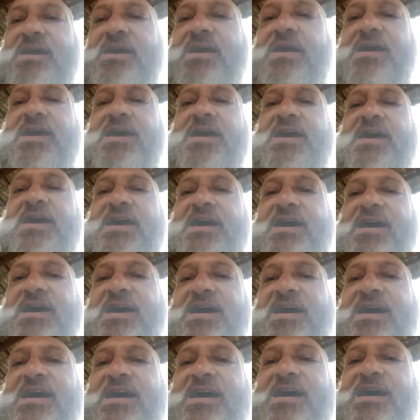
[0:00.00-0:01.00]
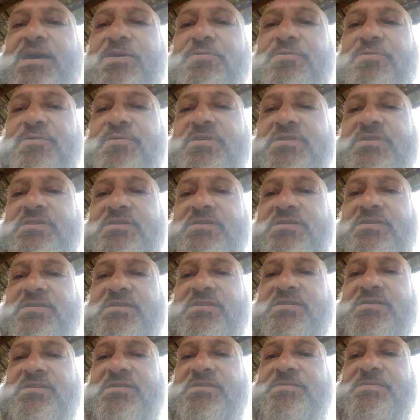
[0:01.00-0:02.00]
I would
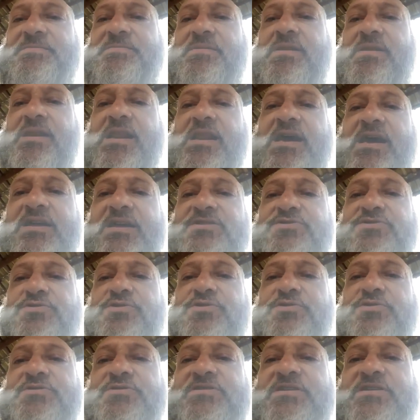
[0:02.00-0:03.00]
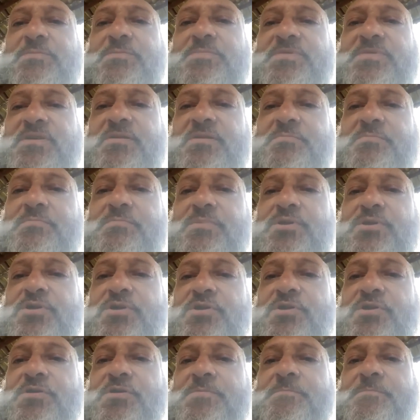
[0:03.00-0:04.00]
like to know something
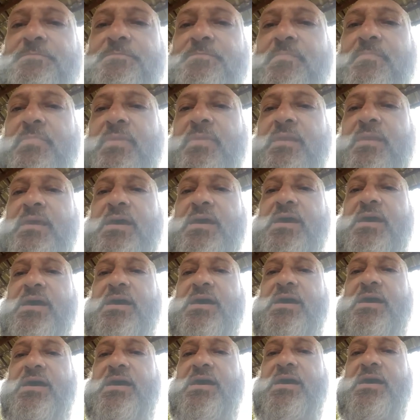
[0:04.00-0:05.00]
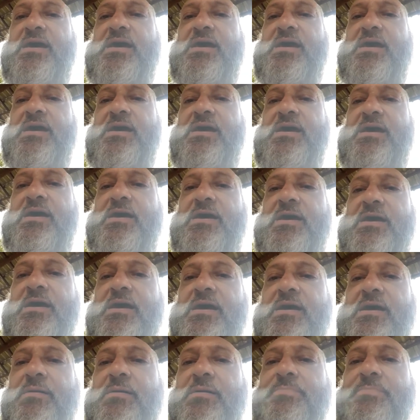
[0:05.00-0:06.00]
more
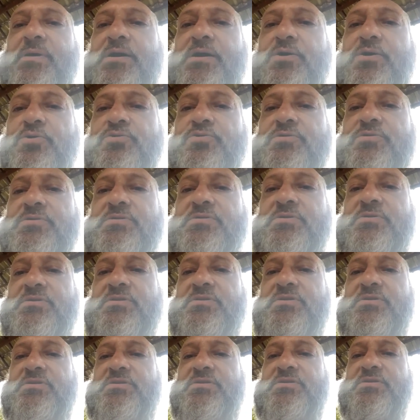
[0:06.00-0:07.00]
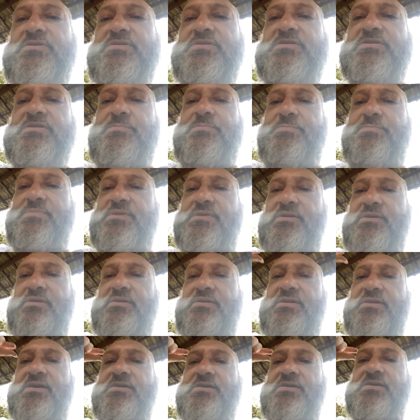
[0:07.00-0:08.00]
about something
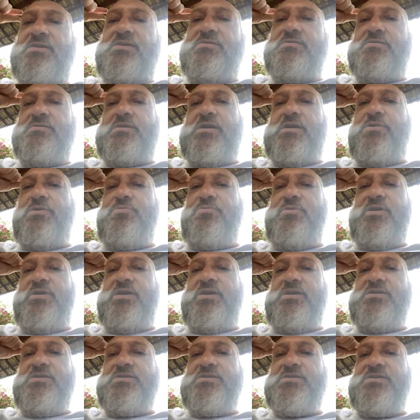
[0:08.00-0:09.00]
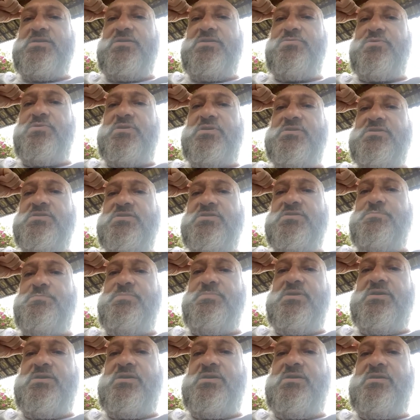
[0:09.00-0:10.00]
that always interests
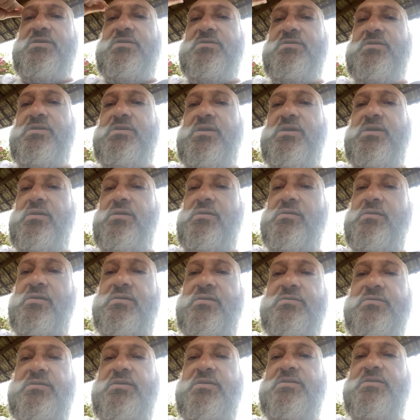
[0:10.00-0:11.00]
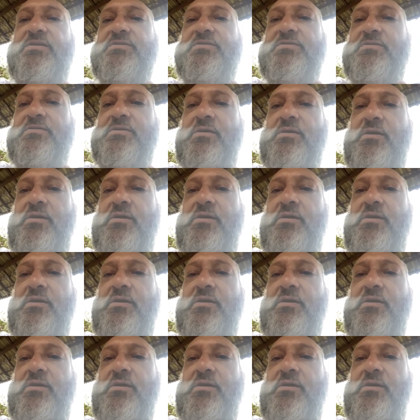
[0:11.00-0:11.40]
me in England and the